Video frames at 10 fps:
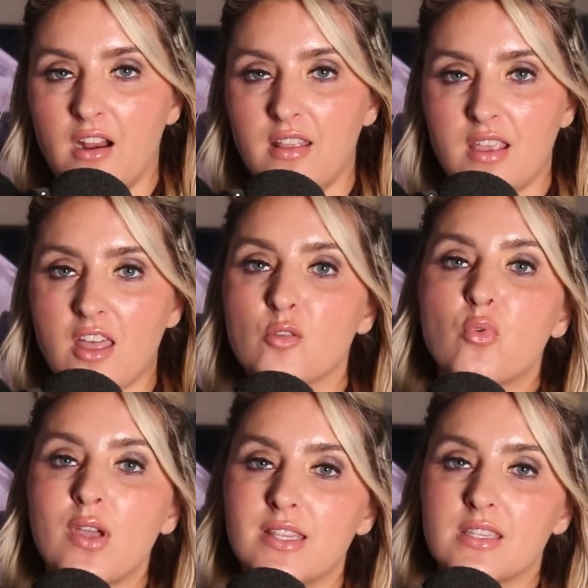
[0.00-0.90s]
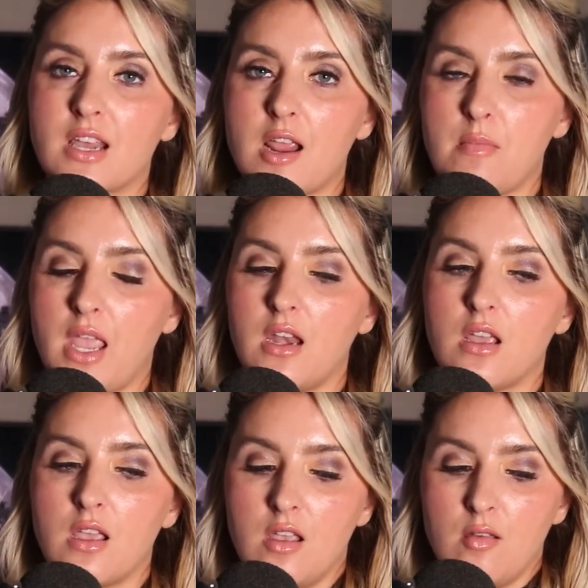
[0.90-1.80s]
in the other points that I made,
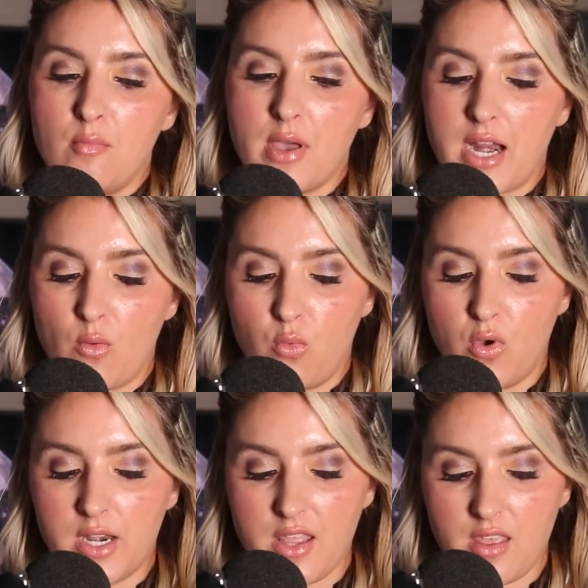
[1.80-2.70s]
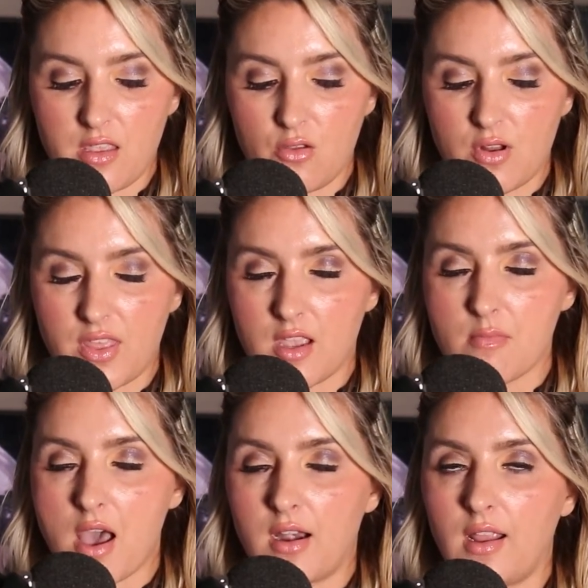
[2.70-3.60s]
but I wanted you to think
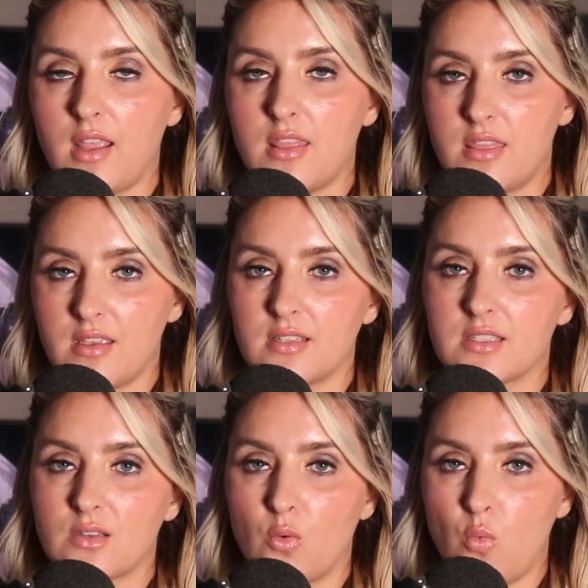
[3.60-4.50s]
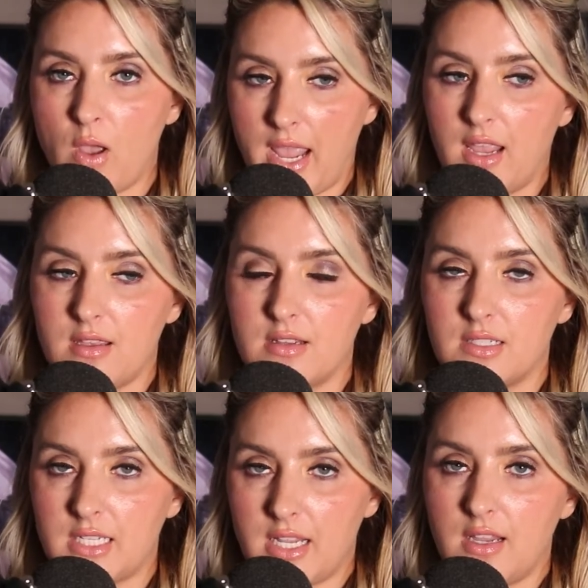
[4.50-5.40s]
about it in this way:
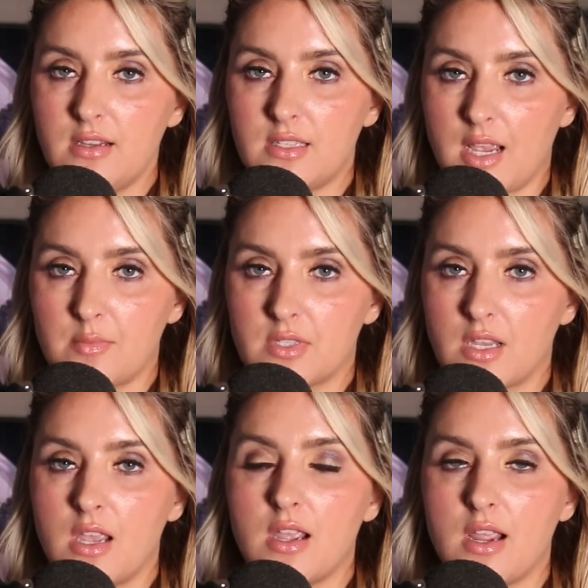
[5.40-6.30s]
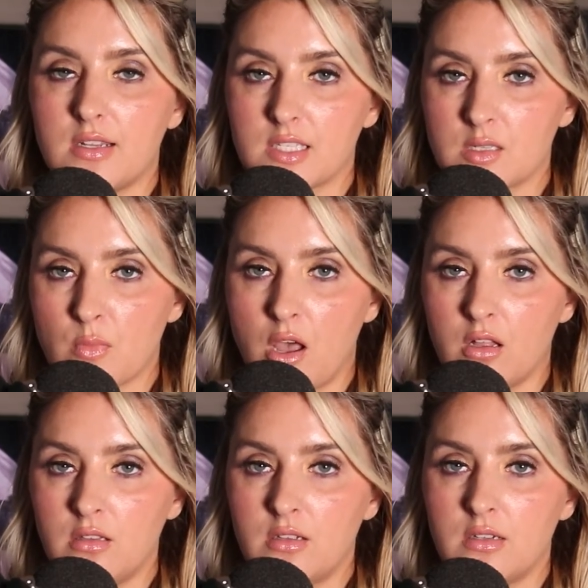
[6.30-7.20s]
taking steps in
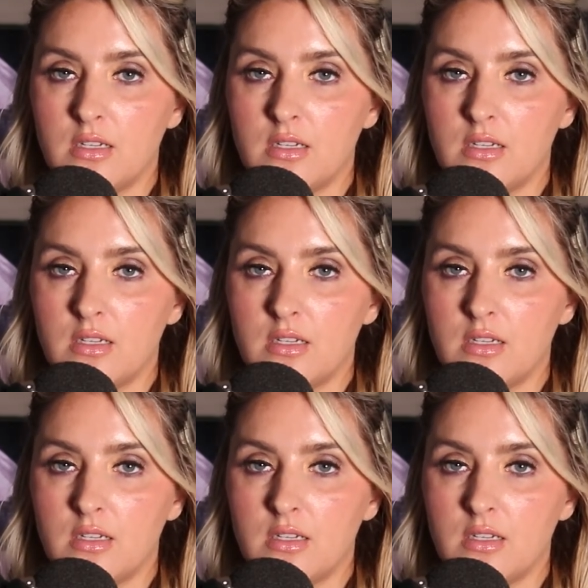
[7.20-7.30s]
small,